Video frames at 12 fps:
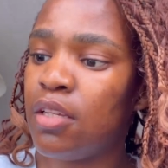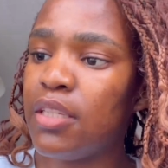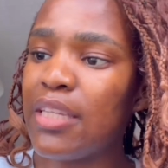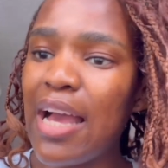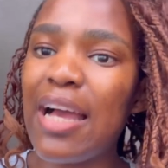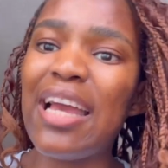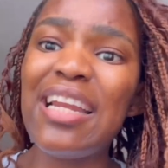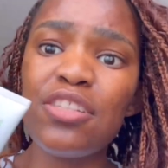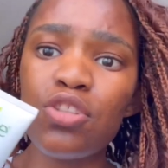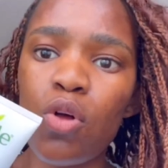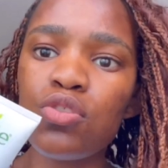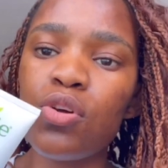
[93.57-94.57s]
yeah, and it's
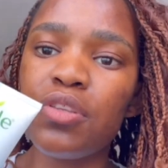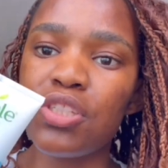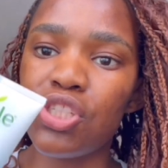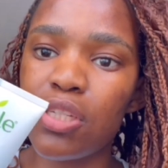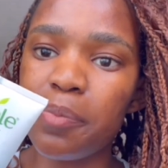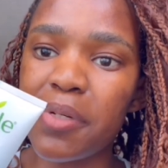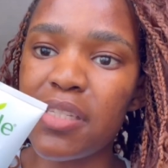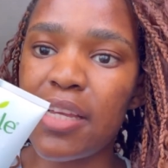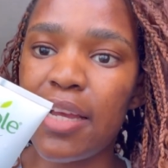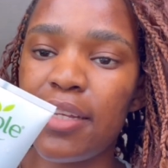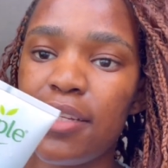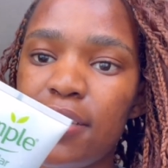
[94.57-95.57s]
also on the cheaper
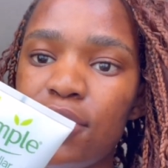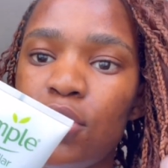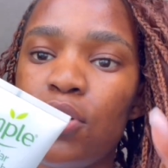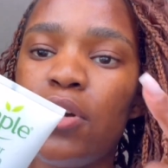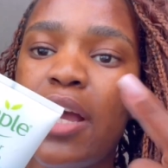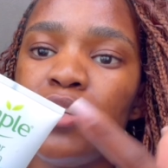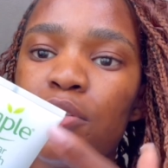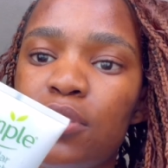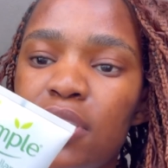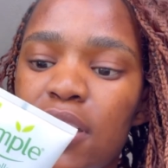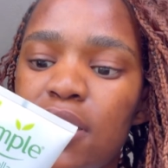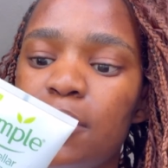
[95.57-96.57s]
side. So I use
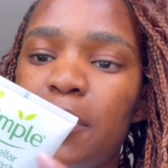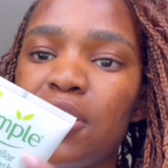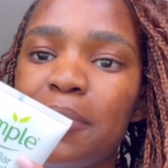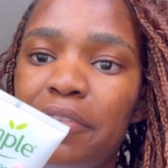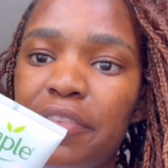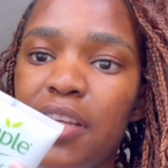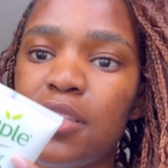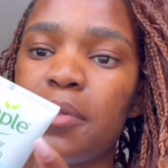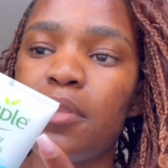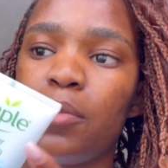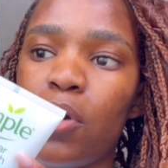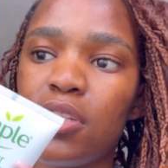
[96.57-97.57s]
this, wash my face
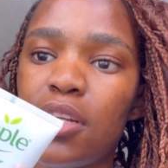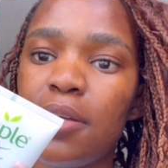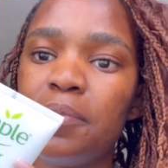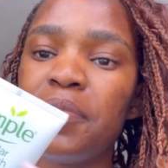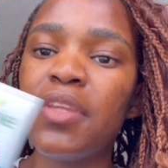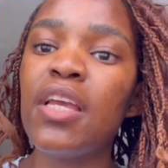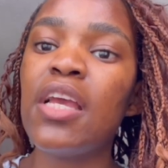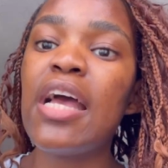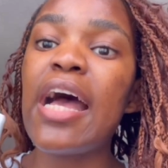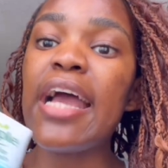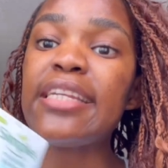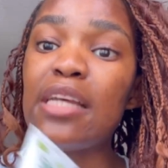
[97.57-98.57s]
with water.
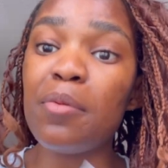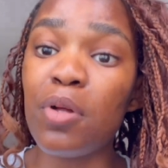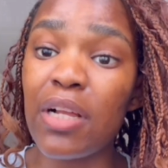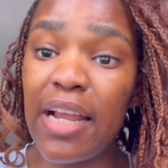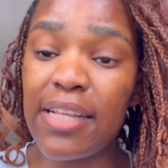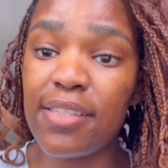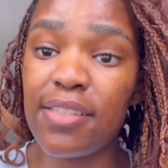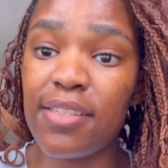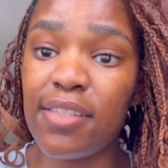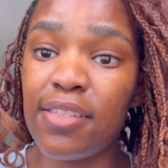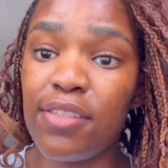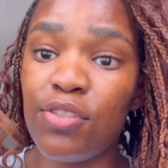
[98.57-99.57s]
I double
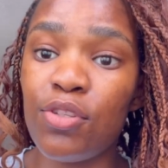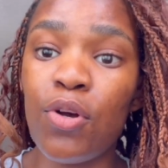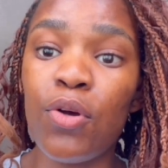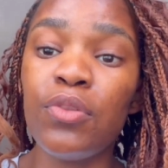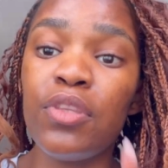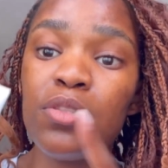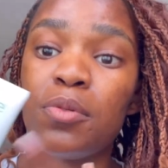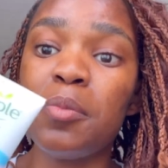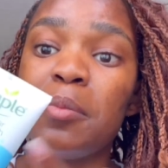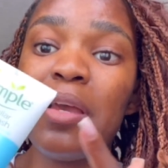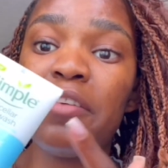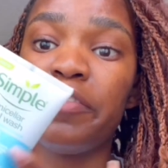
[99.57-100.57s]
cleanse. So this would be
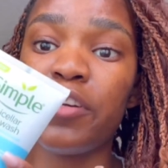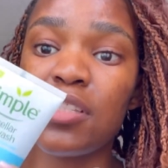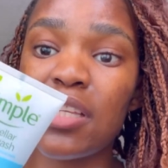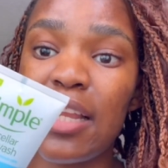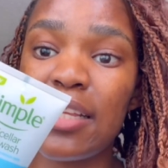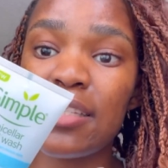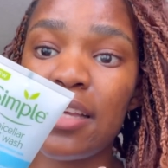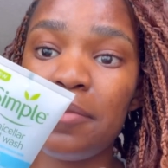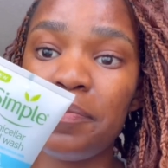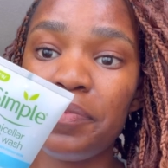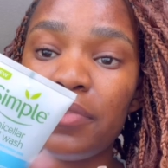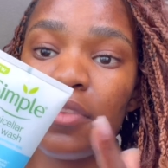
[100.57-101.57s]
my first cleanser,
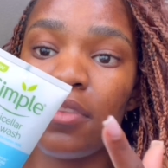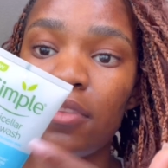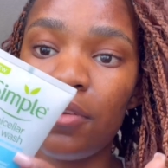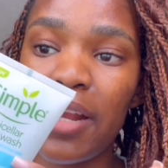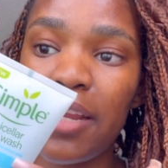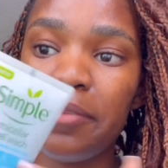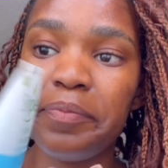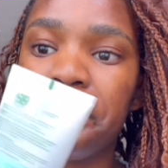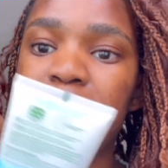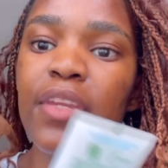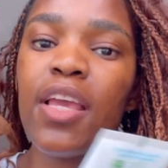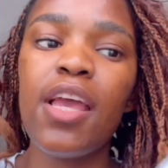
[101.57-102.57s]
right?
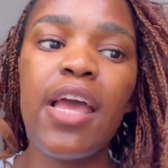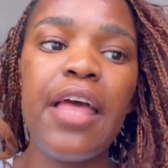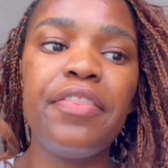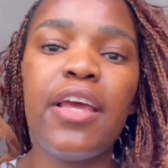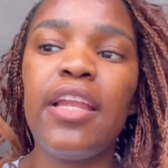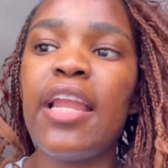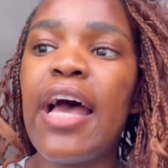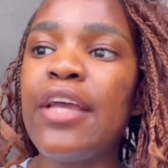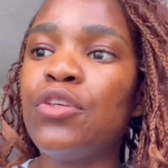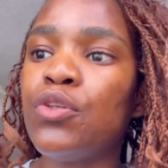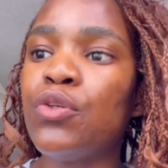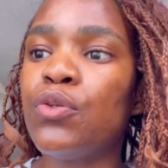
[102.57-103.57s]
And then I
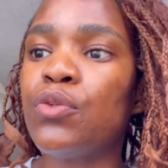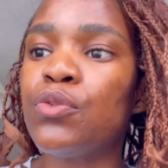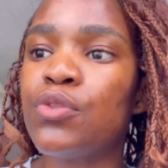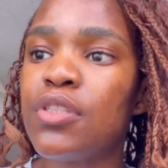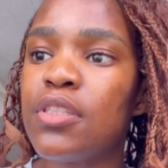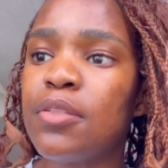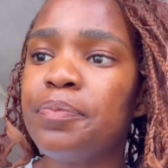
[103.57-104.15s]
use